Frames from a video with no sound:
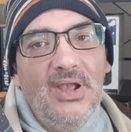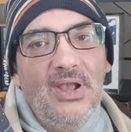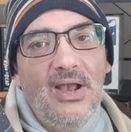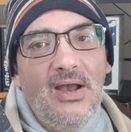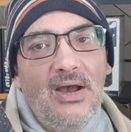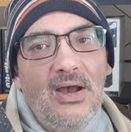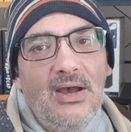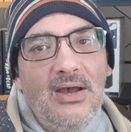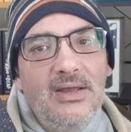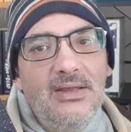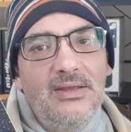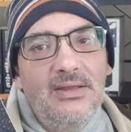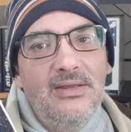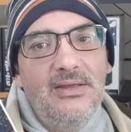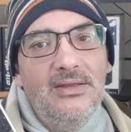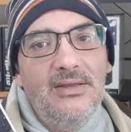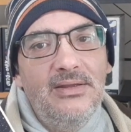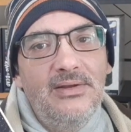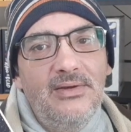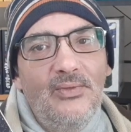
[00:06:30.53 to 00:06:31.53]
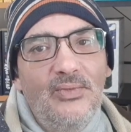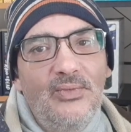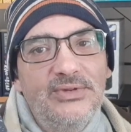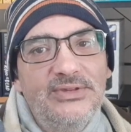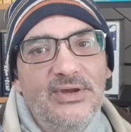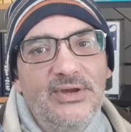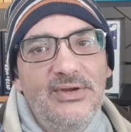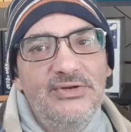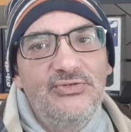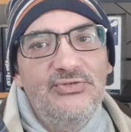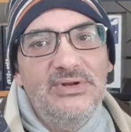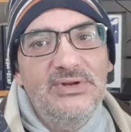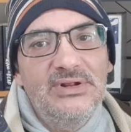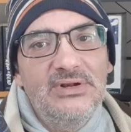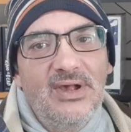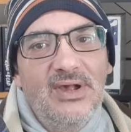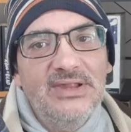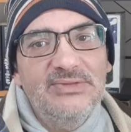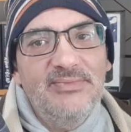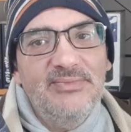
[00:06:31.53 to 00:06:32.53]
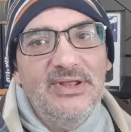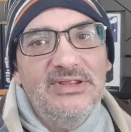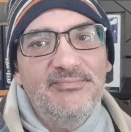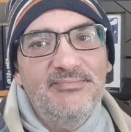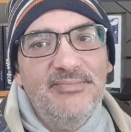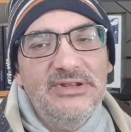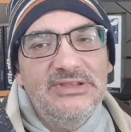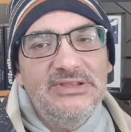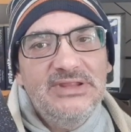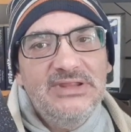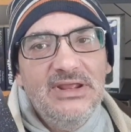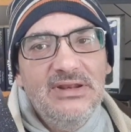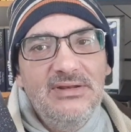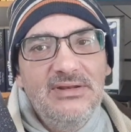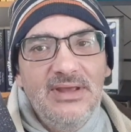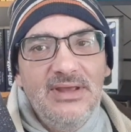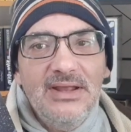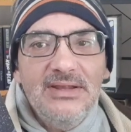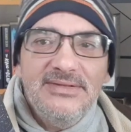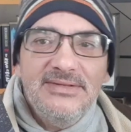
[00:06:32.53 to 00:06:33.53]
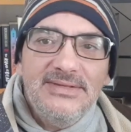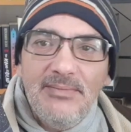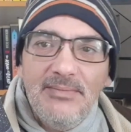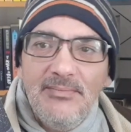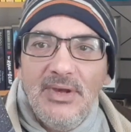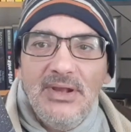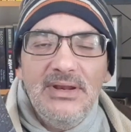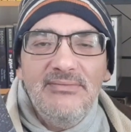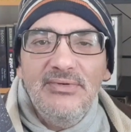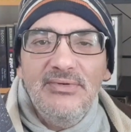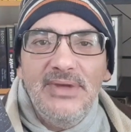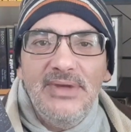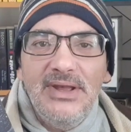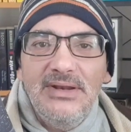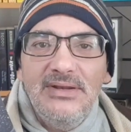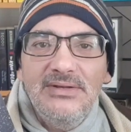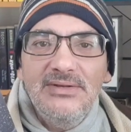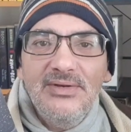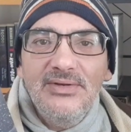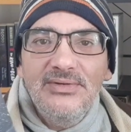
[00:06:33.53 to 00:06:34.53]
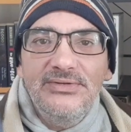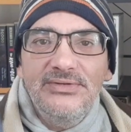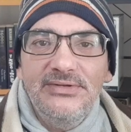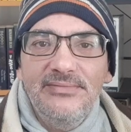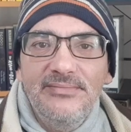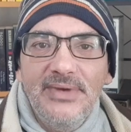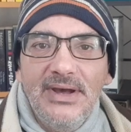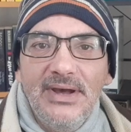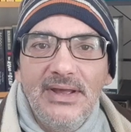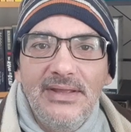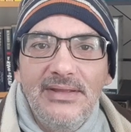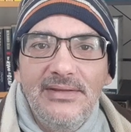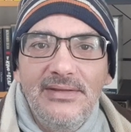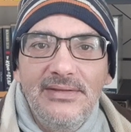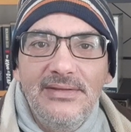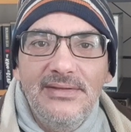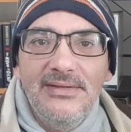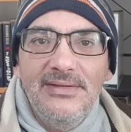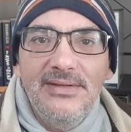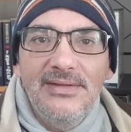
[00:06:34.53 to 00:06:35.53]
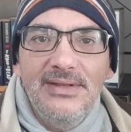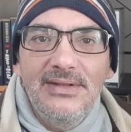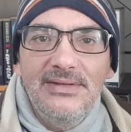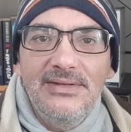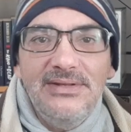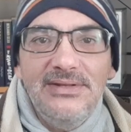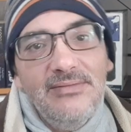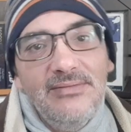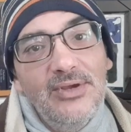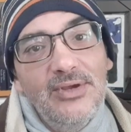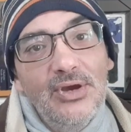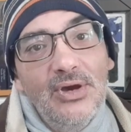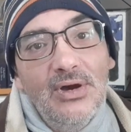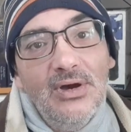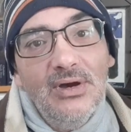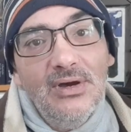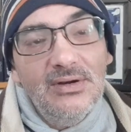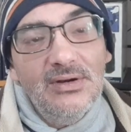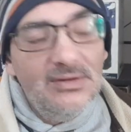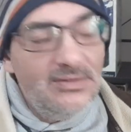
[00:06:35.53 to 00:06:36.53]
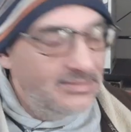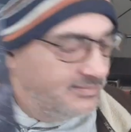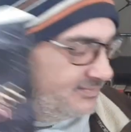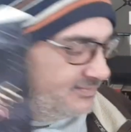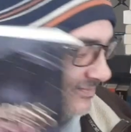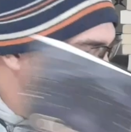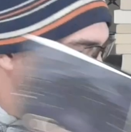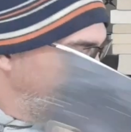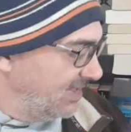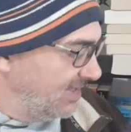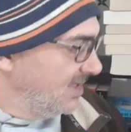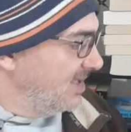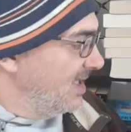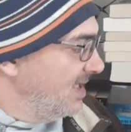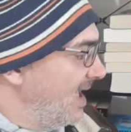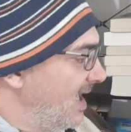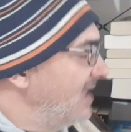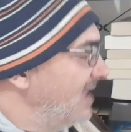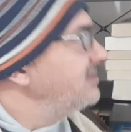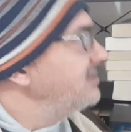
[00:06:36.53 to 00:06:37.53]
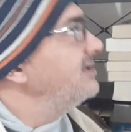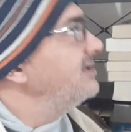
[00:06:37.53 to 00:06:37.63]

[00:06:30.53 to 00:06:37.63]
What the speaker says: I was going to read it last month, but then at summer I never made it onto my TBR. And